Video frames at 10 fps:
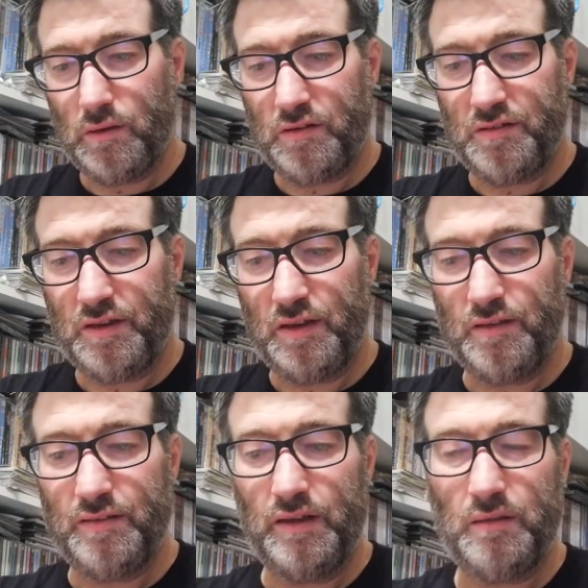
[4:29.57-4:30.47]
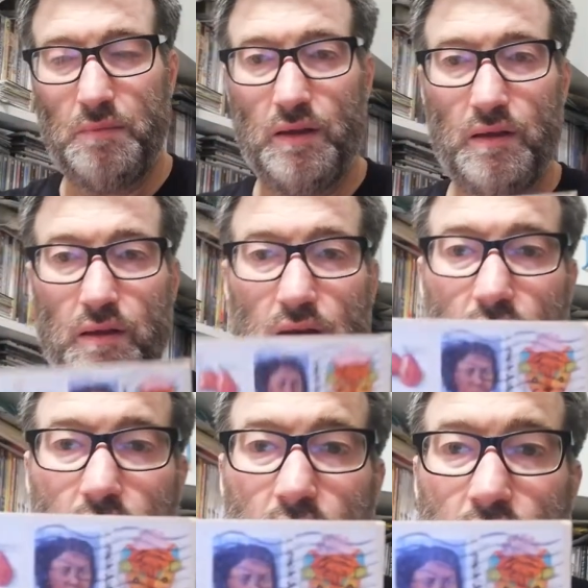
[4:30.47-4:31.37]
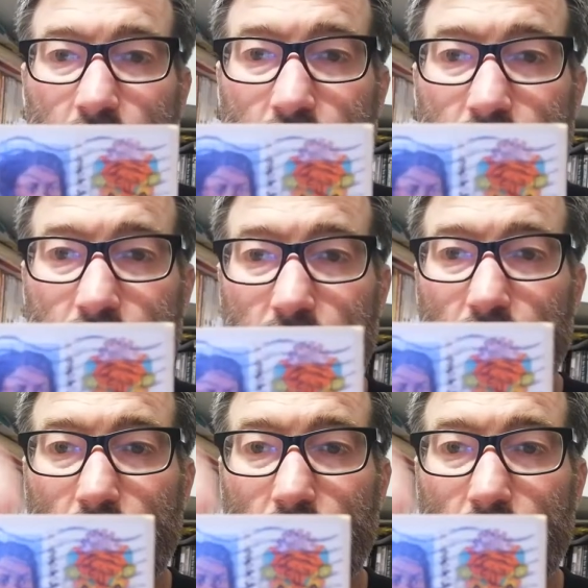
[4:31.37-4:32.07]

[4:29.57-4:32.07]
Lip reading: she sent me these